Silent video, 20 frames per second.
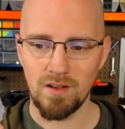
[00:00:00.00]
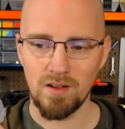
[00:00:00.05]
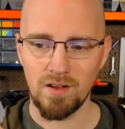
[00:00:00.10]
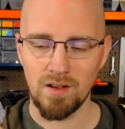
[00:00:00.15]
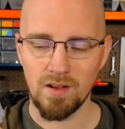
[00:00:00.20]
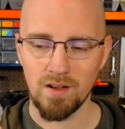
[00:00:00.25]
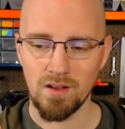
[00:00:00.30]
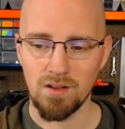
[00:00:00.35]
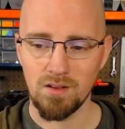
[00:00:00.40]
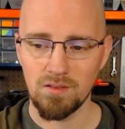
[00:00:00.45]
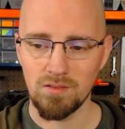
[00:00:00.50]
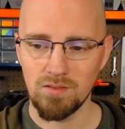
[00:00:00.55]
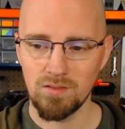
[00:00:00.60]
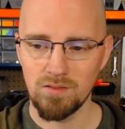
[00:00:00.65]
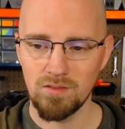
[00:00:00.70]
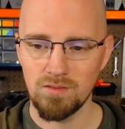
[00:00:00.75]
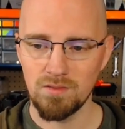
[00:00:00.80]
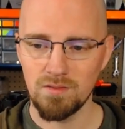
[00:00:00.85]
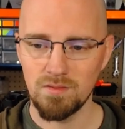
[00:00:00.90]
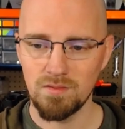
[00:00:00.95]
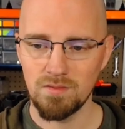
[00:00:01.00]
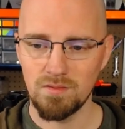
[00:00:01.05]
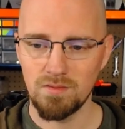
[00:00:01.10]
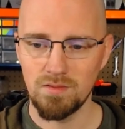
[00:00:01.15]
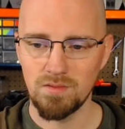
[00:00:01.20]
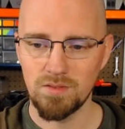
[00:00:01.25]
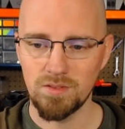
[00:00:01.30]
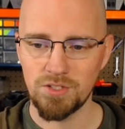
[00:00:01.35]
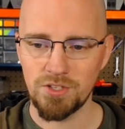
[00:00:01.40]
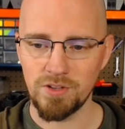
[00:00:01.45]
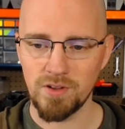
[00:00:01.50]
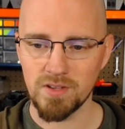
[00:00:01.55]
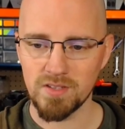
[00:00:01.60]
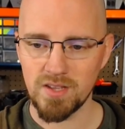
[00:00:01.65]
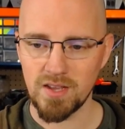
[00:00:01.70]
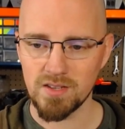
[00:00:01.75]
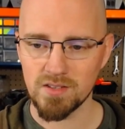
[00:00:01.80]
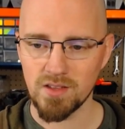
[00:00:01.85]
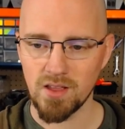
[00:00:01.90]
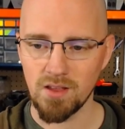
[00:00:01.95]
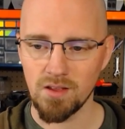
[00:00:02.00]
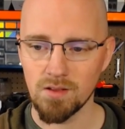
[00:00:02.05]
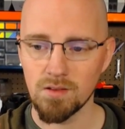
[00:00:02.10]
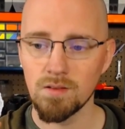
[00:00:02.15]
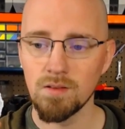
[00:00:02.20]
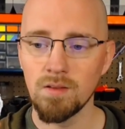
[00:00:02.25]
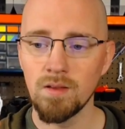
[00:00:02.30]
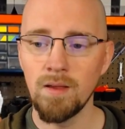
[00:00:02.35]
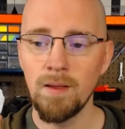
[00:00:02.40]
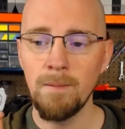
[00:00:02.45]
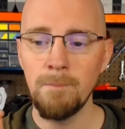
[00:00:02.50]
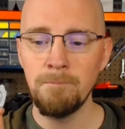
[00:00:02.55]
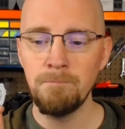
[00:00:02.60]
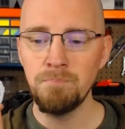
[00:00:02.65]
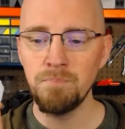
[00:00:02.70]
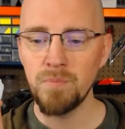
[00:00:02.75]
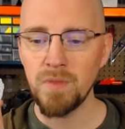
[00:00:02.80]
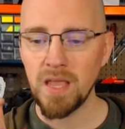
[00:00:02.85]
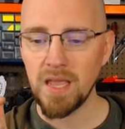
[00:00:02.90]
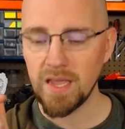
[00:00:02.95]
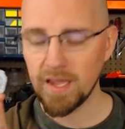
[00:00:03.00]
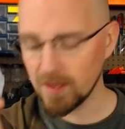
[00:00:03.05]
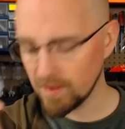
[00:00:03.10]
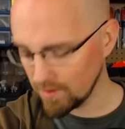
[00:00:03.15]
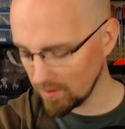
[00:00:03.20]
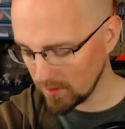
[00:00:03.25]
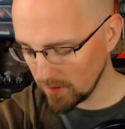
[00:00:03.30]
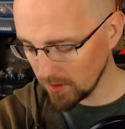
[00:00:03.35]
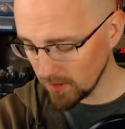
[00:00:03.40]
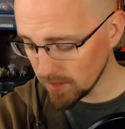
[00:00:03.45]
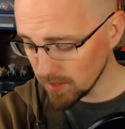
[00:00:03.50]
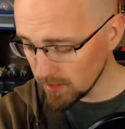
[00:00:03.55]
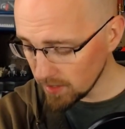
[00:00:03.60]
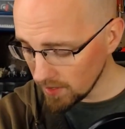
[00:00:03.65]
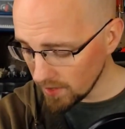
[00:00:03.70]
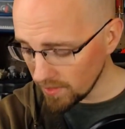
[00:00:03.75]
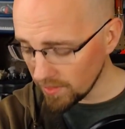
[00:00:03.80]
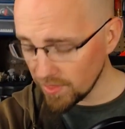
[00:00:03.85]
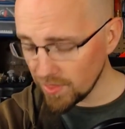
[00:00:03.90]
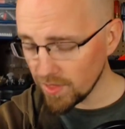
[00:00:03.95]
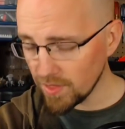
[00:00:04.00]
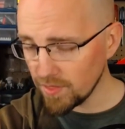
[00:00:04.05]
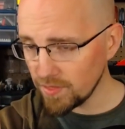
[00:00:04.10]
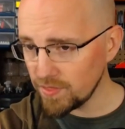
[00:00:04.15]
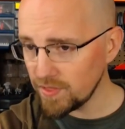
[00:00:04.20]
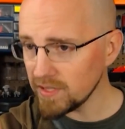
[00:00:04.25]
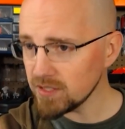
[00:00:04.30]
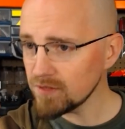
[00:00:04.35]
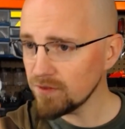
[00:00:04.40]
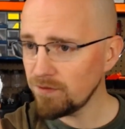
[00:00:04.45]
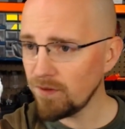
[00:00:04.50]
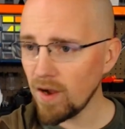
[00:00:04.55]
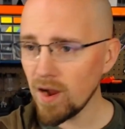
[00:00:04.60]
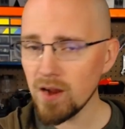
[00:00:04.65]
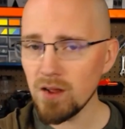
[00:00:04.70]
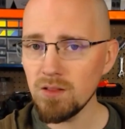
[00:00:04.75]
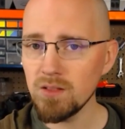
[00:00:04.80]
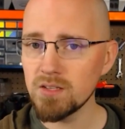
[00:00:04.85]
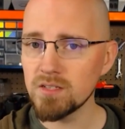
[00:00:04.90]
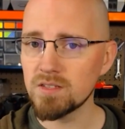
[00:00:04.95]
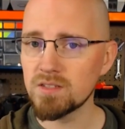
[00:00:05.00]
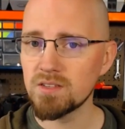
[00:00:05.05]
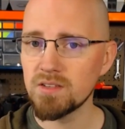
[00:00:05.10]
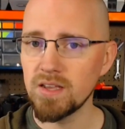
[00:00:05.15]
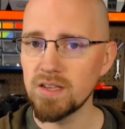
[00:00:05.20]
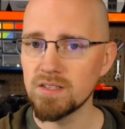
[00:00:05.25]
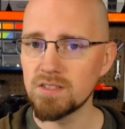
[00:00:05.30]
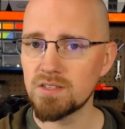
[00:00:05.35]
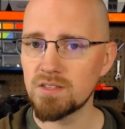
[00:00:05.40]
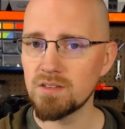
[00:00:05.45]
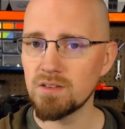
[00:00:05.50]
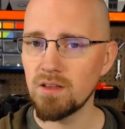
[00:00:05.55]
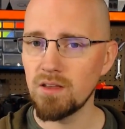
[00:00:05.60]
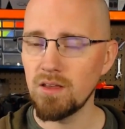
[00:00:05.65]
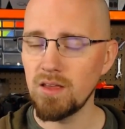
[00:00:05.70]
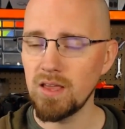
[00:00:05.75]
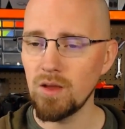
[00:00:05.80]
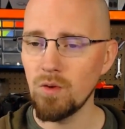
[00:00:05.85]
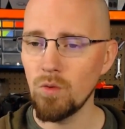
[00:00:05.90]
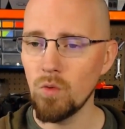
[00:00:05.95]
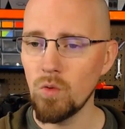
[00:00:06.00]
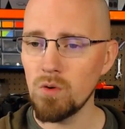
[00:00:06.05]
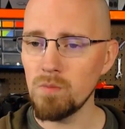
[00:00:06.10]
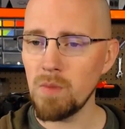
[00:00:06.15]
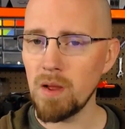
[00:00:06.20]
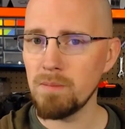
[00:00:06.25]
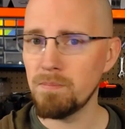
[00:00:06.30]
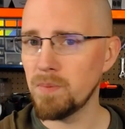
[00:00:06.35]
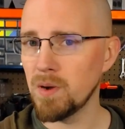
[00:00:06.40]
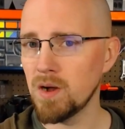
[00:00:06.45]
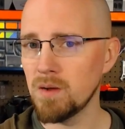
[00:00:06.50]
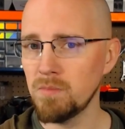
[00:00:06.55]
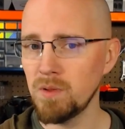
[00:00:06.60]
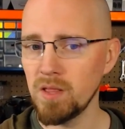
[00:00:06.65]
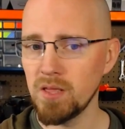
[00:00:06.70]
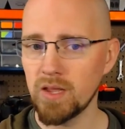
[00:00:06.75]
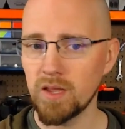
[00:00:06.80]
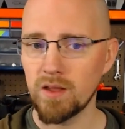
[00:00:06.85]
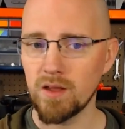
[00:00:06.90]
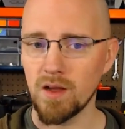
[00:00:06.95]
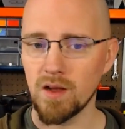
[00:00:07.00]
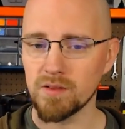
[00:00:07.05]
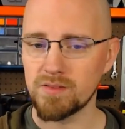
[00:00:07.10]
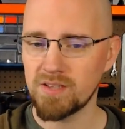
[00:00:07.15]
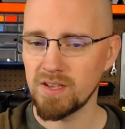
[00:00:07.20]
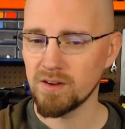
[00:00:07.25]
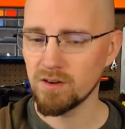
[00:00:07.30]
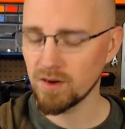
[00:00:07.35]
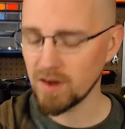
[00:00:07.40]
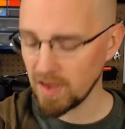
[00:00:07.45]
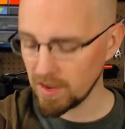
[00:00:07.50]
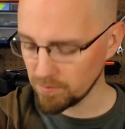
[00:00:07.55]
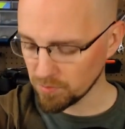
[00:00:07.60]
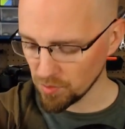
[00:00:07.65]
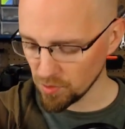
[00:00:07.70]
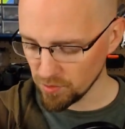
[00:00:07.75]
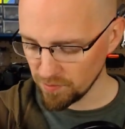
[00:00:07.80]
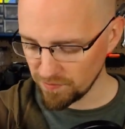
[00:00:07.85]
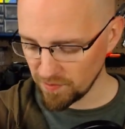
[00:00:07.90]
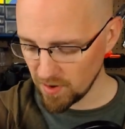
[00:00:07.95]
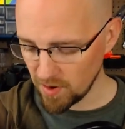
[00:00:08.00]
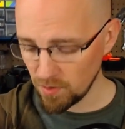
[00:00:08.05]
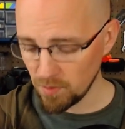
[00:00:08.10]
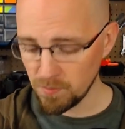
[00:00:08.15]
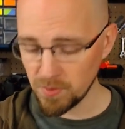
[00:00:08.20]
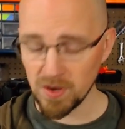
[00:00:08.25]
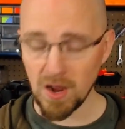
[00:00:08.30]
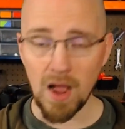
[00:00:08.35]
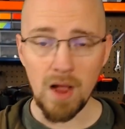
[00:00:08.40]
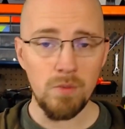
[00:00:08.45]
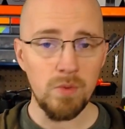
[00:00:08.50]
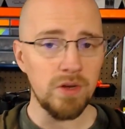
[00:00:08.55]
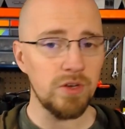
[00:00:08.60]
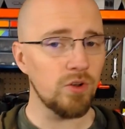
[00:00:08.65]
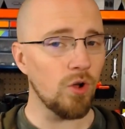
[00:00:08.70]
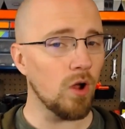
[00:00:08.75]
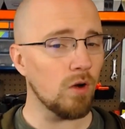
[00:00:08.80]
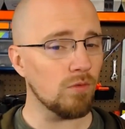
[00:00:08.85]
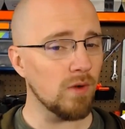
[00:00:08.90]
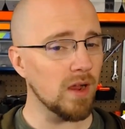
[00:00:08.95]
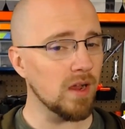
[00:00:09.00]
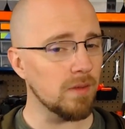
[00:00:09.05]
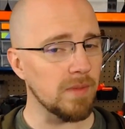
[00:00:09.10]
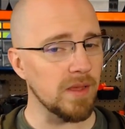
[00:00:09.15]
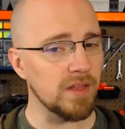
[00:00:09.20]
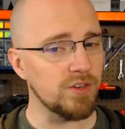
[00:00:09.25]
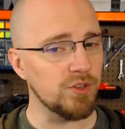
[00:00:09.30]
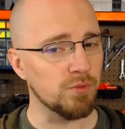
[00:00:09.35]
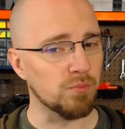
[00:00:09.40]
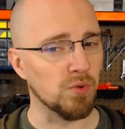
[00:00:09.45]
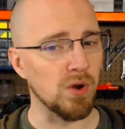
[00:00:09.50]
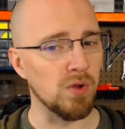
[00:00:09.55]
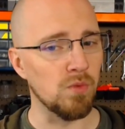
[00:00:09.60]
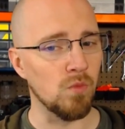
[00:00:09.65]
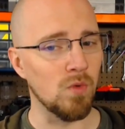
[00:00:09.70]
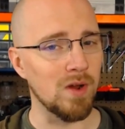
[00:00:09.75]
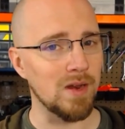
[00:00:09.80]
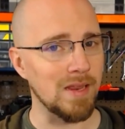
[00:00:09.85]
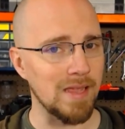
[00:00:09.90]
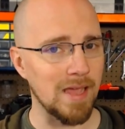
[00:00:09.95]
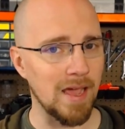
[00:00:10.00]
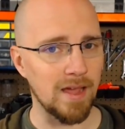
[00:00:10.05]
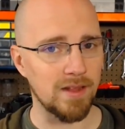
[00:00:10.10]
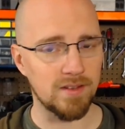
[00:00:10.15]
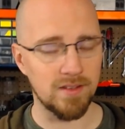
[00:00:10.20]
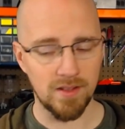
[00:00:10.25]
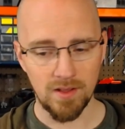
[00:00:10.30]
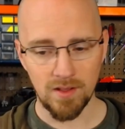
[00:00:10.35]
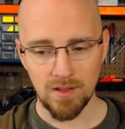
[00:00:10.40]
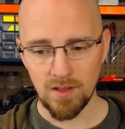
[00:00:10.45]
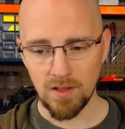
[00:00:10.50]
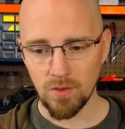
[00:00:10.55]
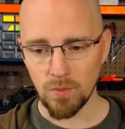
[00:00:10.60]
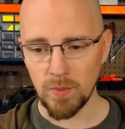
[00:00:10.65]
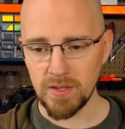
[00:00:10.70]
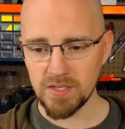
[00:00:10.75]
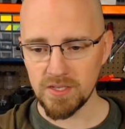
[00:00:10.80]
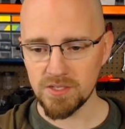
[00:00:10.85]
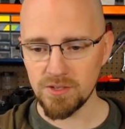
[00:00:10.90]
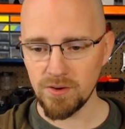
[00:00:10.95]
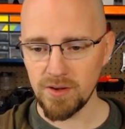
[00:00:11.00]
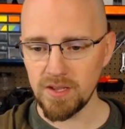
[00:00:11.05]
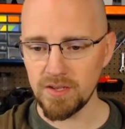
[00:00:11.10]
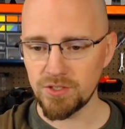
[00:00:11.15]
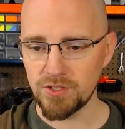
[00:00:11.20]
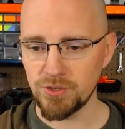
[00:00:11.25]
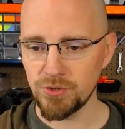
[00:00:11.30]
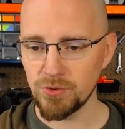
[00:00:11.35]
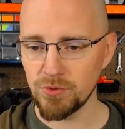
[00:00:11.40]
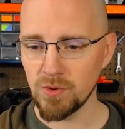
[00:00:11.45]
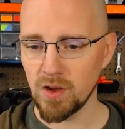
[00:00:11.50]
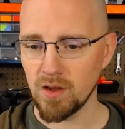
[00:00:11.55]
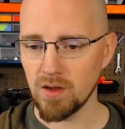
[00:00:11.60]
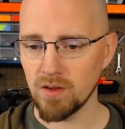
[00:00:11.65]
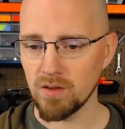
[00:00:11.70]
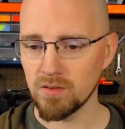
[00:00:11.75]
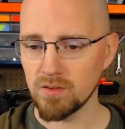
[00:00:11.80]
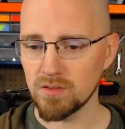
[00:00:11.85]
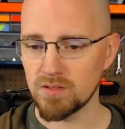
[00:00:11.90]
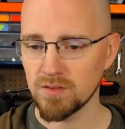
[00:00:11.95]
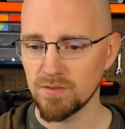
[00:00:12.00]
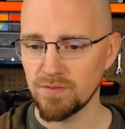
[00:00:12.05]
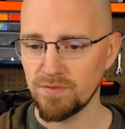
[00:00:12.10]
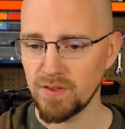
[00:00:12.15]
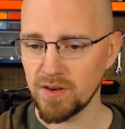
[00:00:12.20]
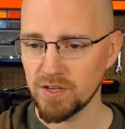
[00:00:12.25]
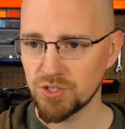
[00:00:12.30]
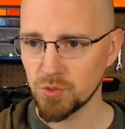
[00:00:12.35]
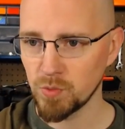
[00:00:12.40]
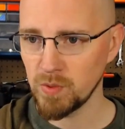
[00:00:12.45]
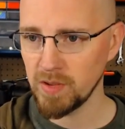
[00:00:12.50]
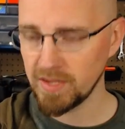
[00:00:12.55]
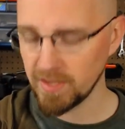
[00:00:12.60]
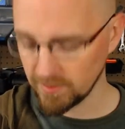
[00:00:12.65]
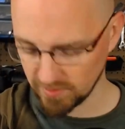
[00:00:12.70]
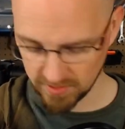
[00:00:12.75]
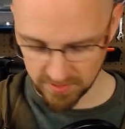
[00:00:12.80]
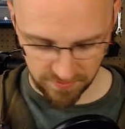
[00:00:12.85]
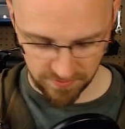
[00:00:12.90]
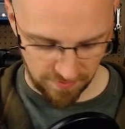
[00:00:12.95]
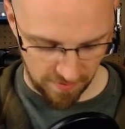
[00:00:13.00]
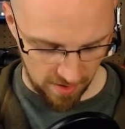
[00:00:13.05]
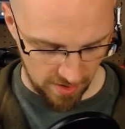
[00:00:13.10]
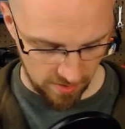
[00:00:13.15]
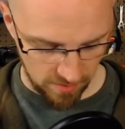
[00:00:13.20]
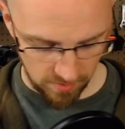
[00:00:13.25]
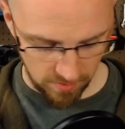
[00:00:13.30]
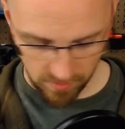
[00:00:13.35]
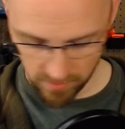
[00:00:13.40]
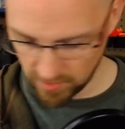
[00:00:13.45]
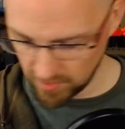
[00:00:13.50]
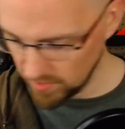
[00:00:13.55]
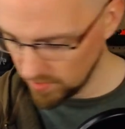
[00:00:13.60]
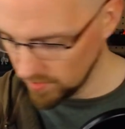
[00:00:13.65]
Uh, to you guys asking, and this file is on my public Tinkercad profile, but I would not recommend you print one yet. We still need to finish tweaking this file.